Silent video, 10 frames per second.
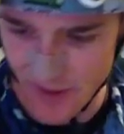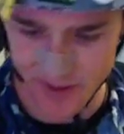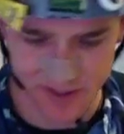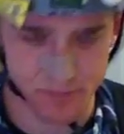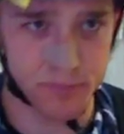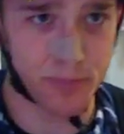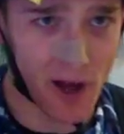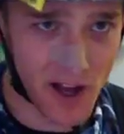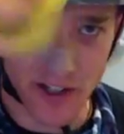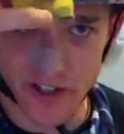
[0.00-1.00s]

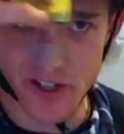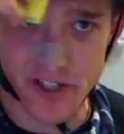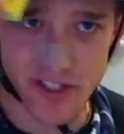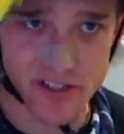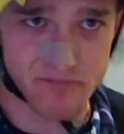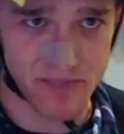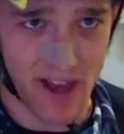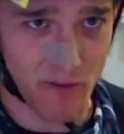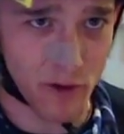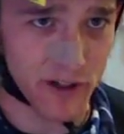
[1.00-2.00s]
Sponge.
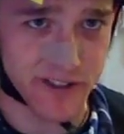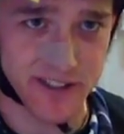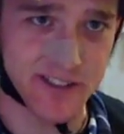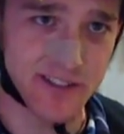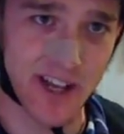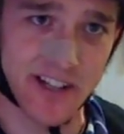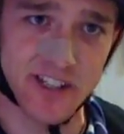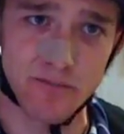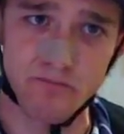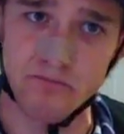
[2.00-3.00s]
That works. It's kind
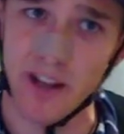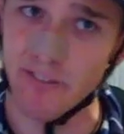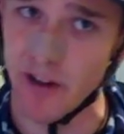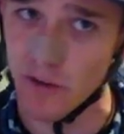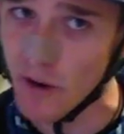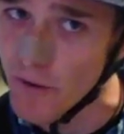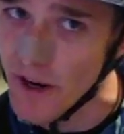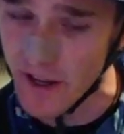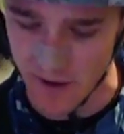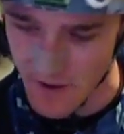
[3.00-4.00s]
of like Velcro
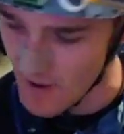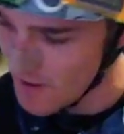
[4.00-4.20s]
already.